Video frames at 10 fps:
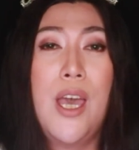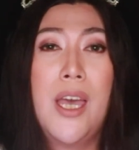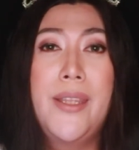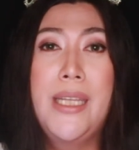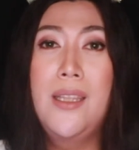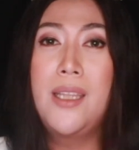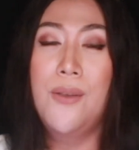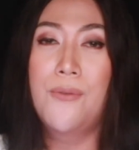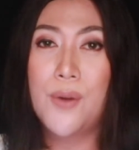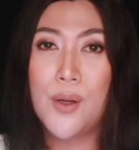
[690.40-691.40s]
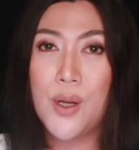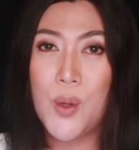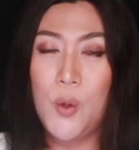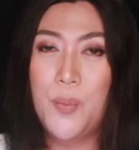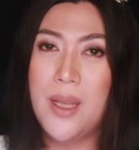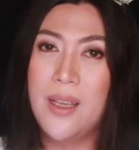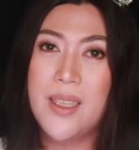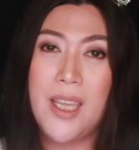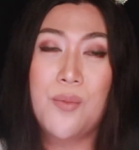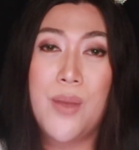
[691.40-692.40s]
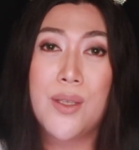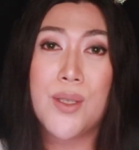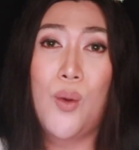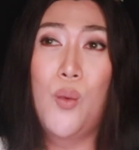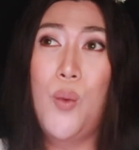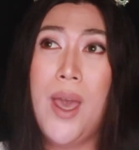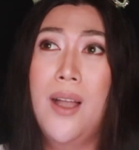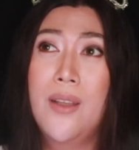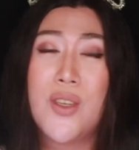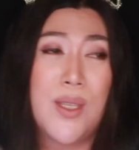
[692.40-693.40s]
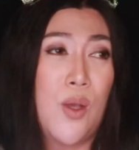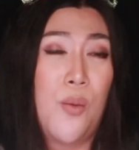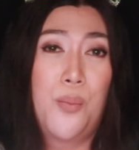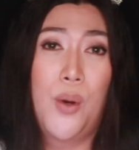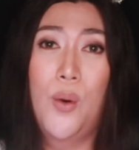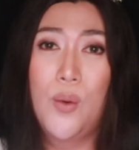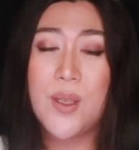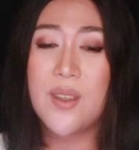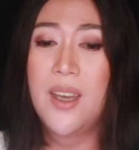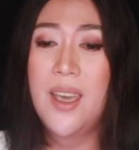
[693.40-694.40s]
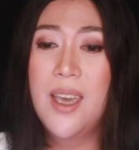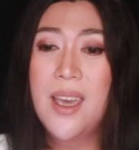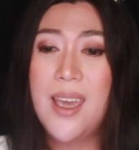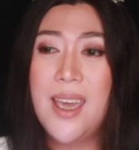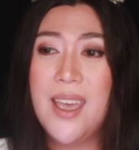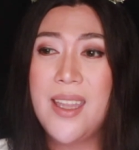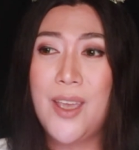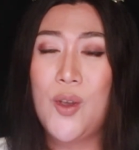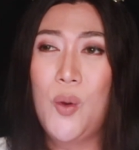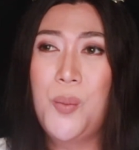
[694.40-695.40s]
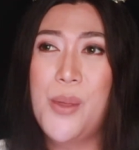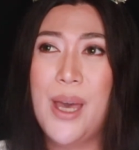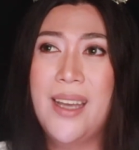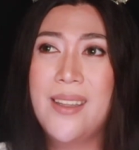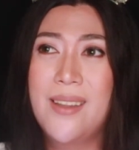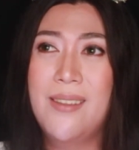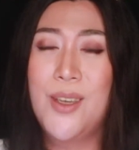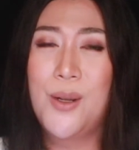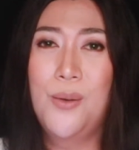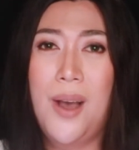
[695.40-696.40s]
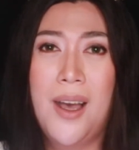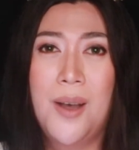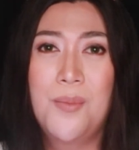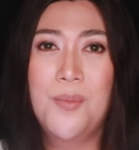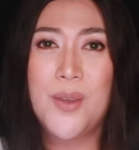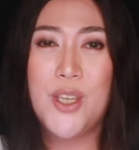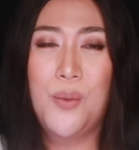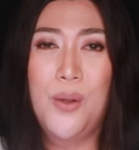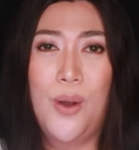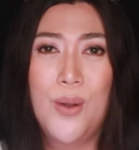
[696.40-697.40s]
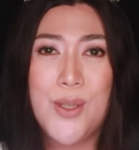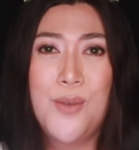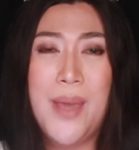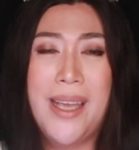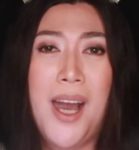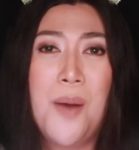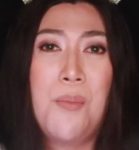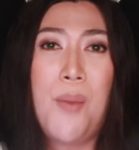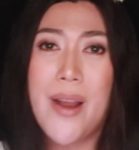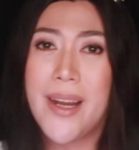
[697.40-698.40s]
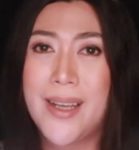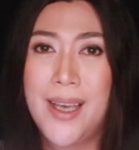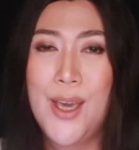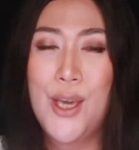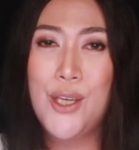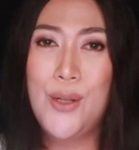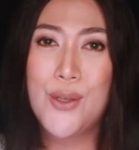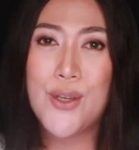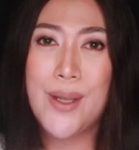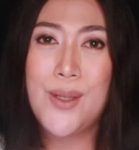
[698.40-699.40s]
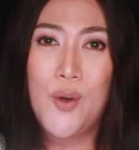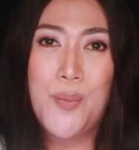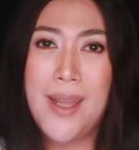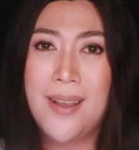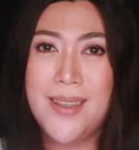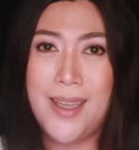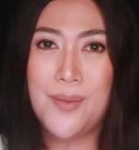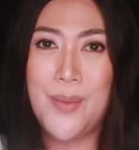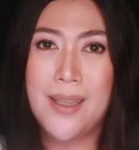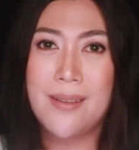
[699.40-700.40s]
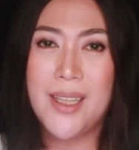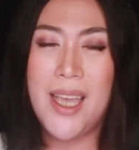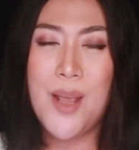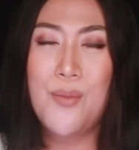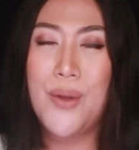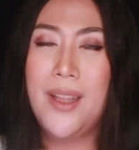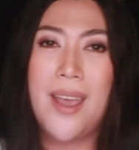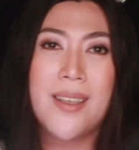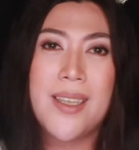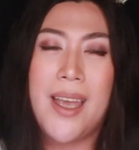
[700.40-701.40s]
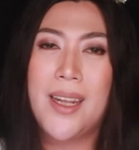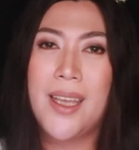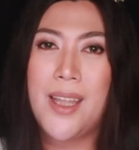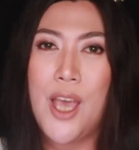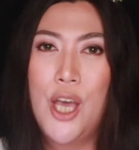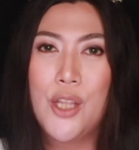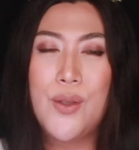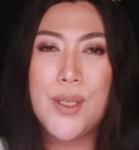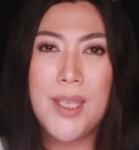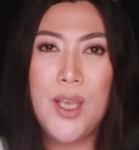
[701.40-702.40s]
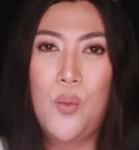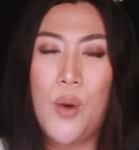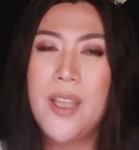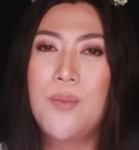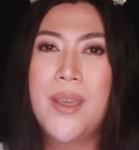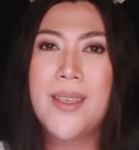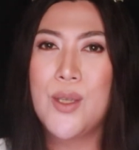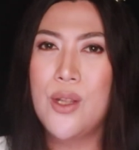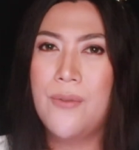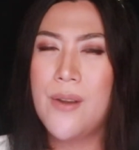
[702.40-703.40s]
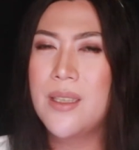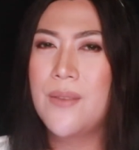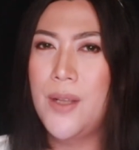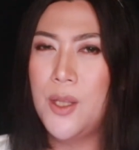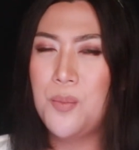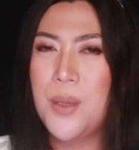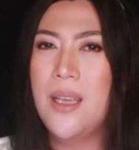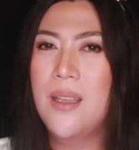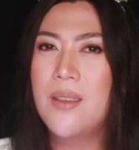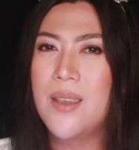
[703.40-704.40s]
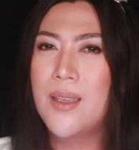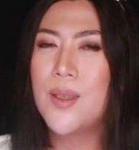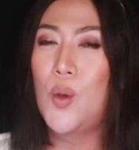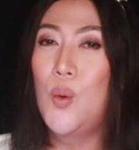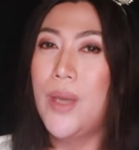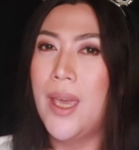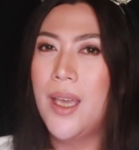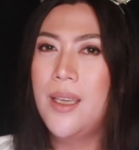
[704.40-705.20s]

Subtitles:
deliver her opening statement so well. She's composed. And I hope that, you know, she will also make a mark, you know, during the opening statement. And I'm really excited to see what Miss Universe Philippines is cooking